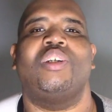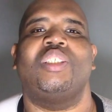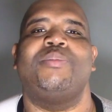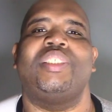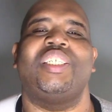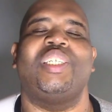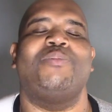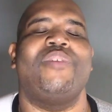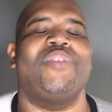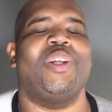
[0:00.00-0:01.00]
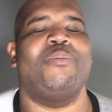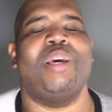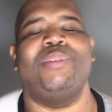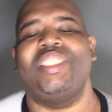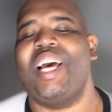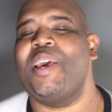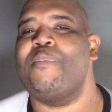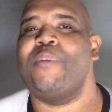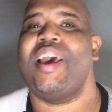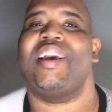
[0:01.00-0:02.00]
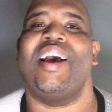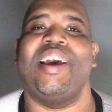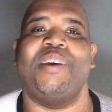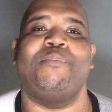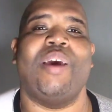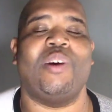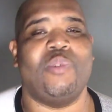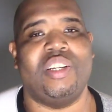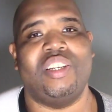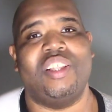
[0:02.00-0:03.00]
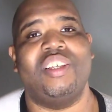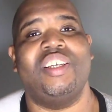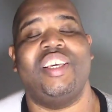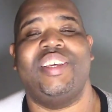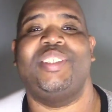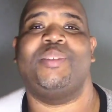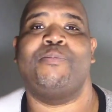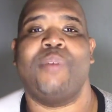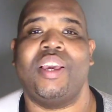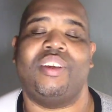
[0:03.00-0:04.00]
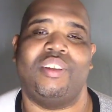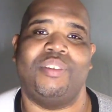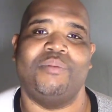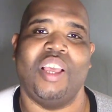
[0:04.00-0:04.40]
Welcome to my channel, my video babies. I am back. I am back with another hit banger.